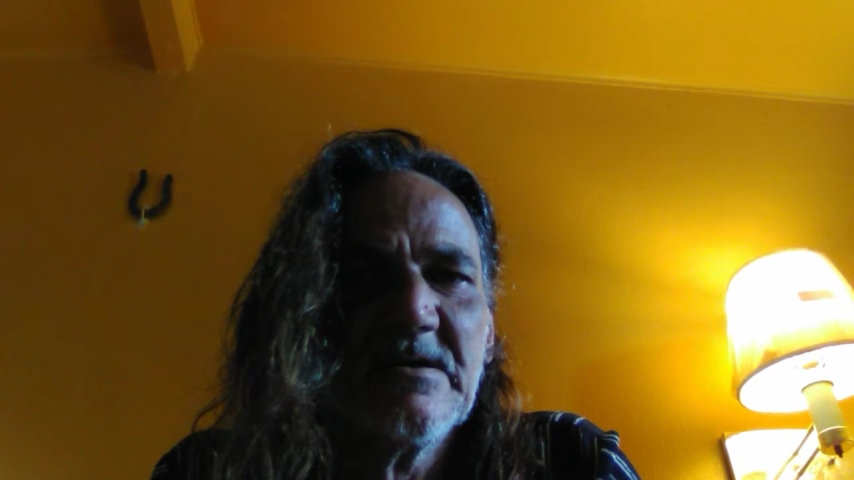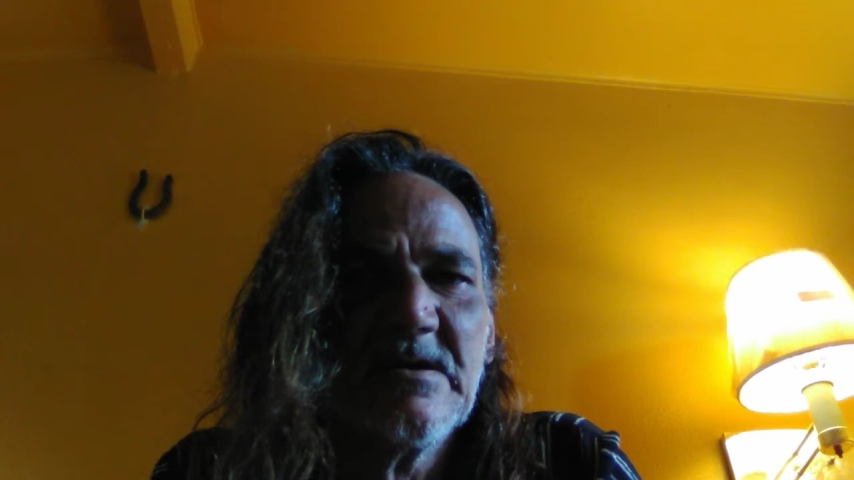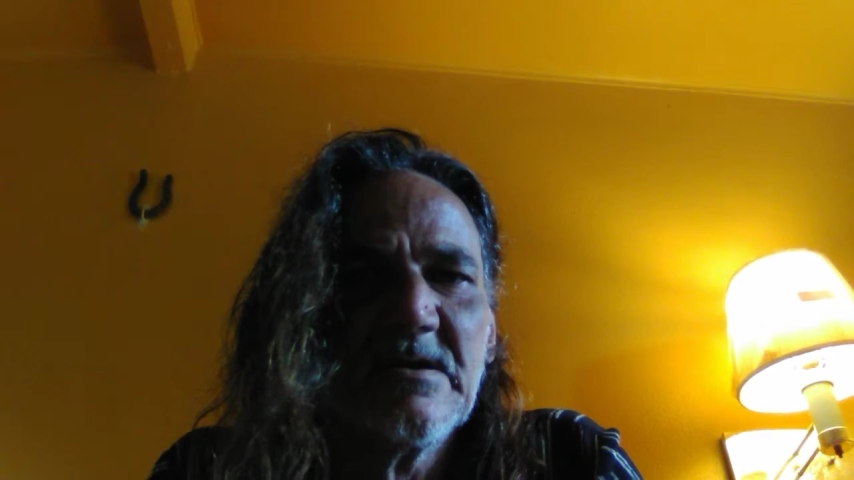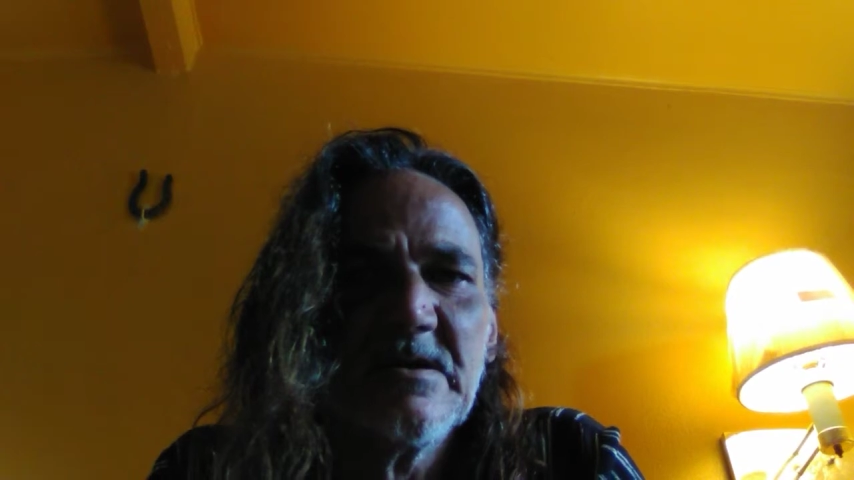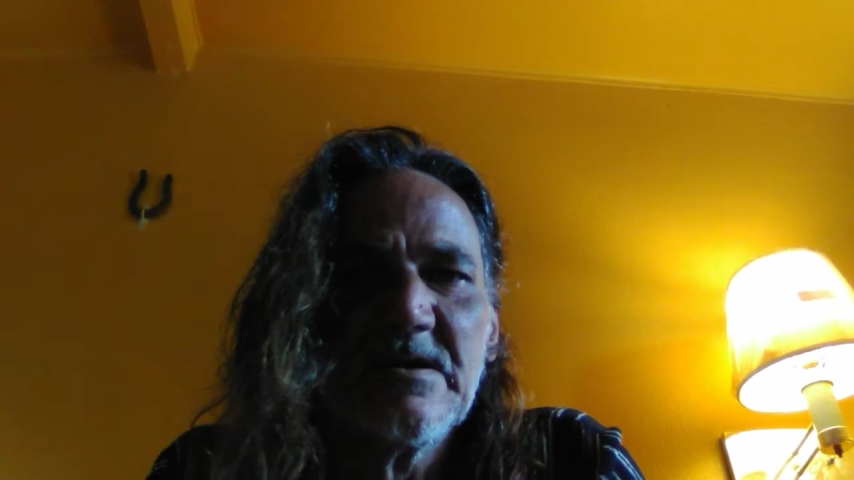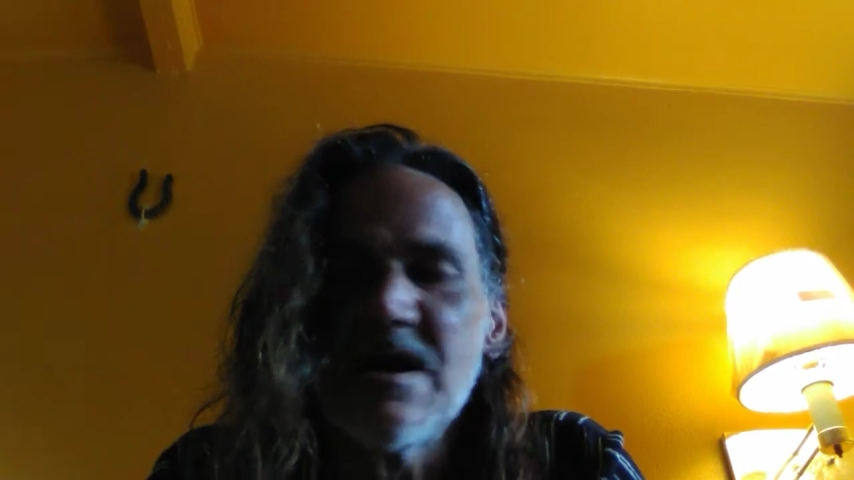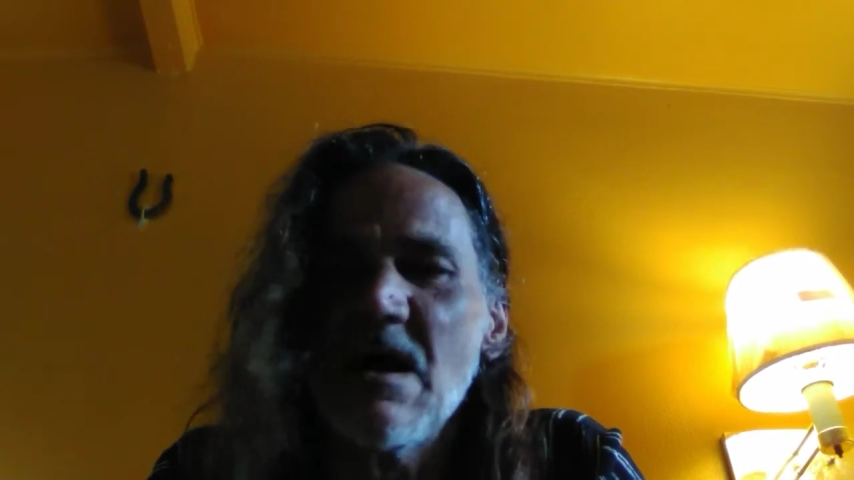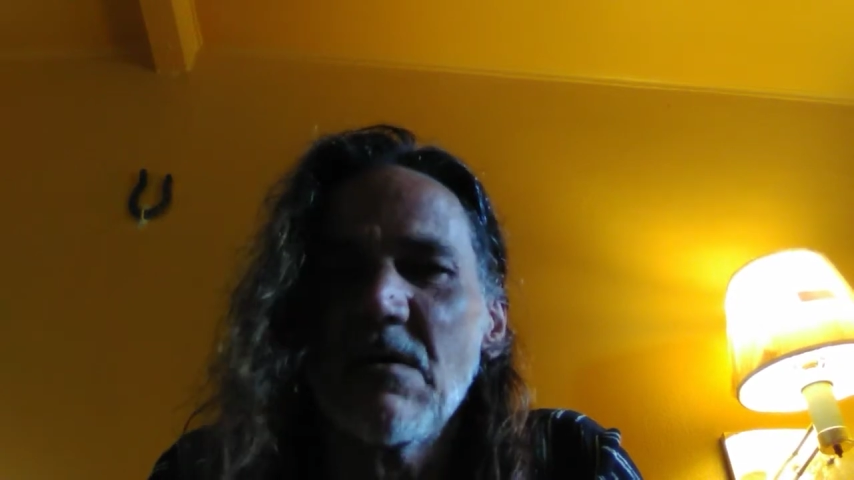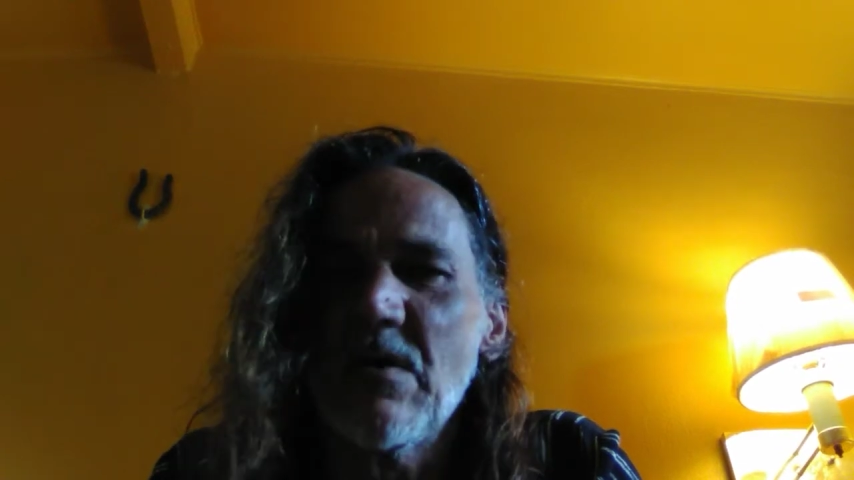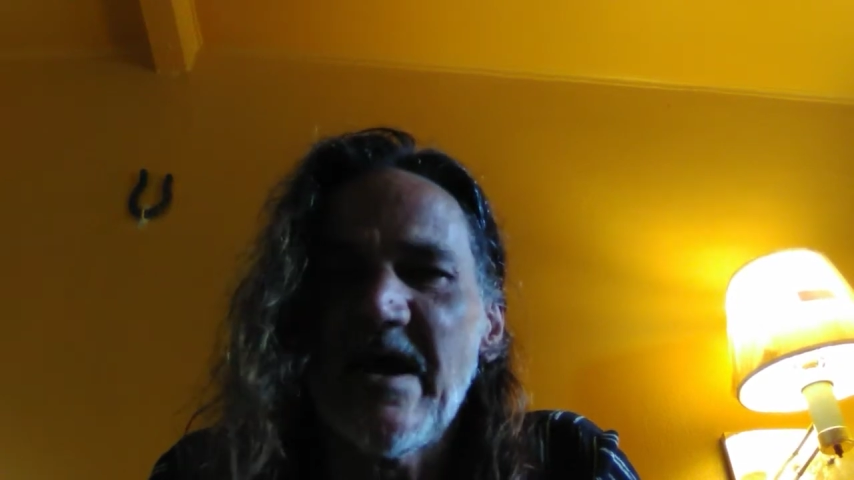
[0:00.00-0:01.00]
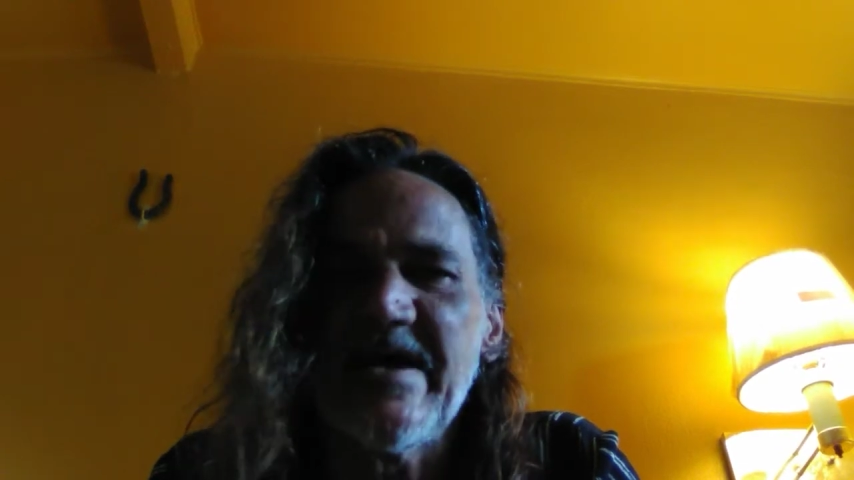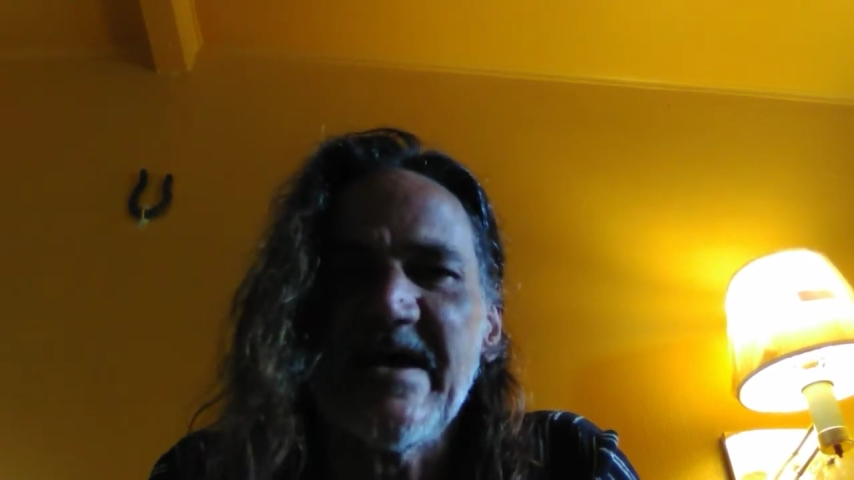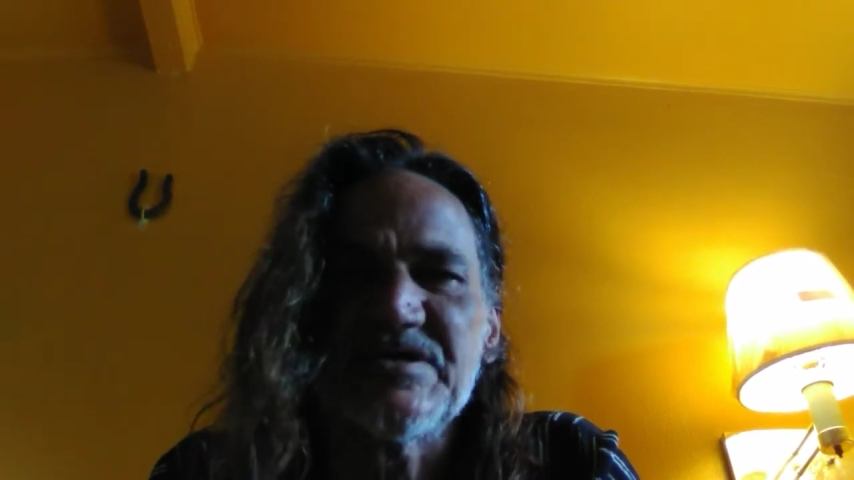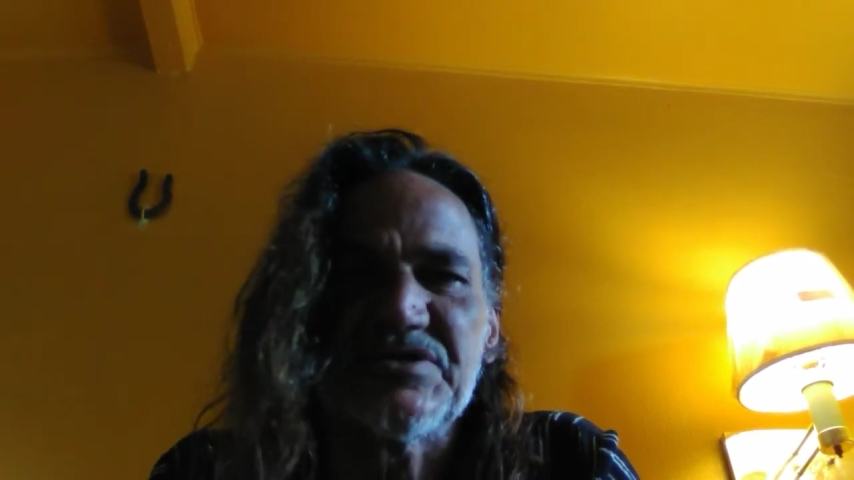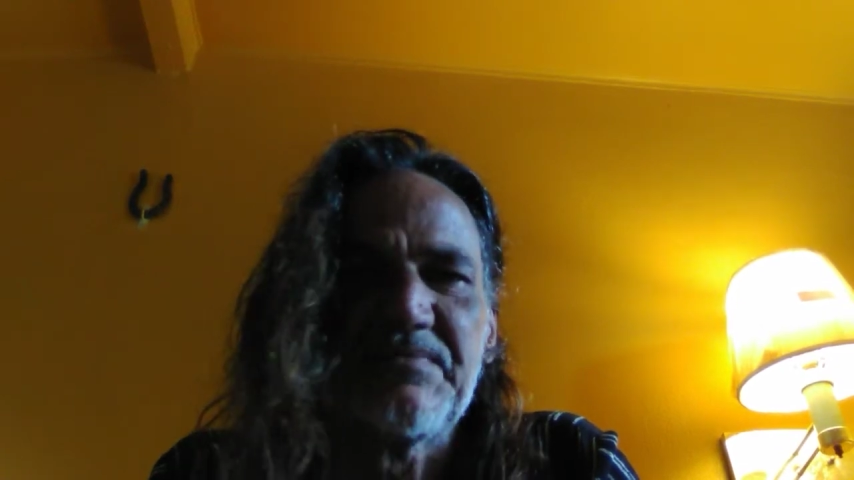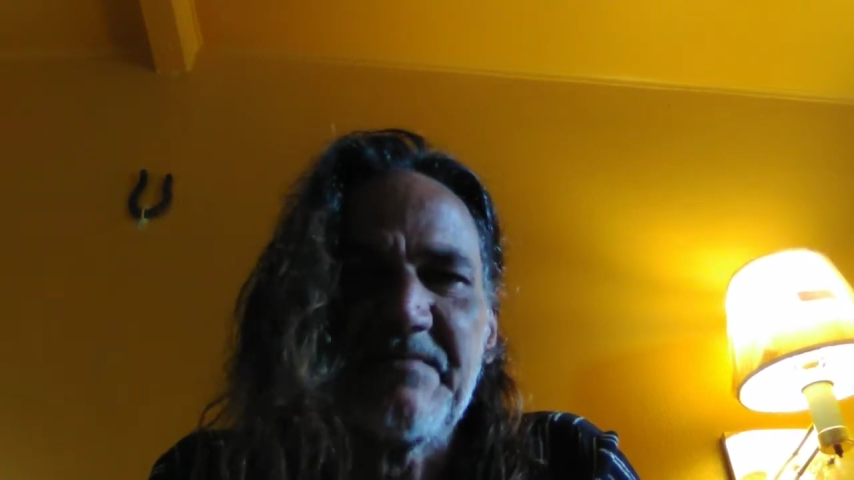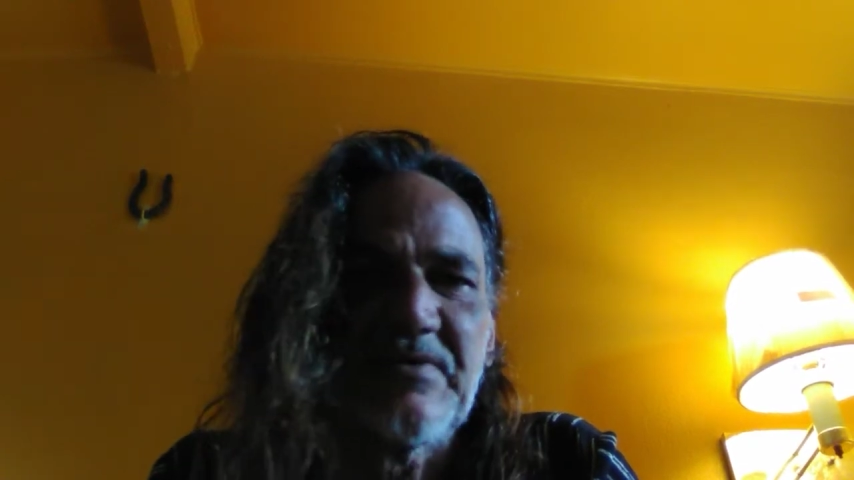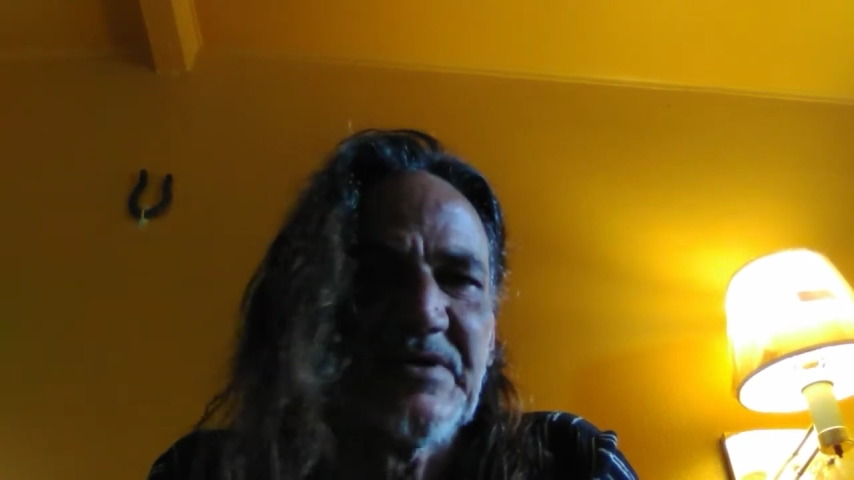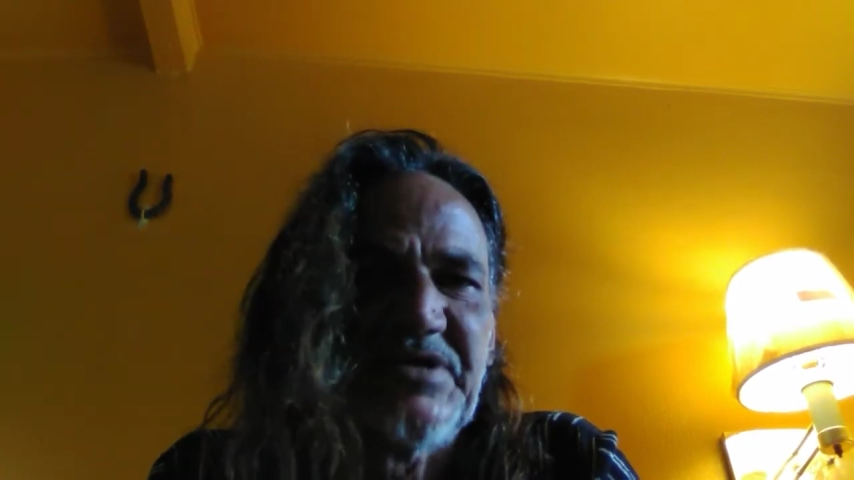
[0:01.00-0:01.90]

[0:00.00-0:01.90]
No, what I get is people to take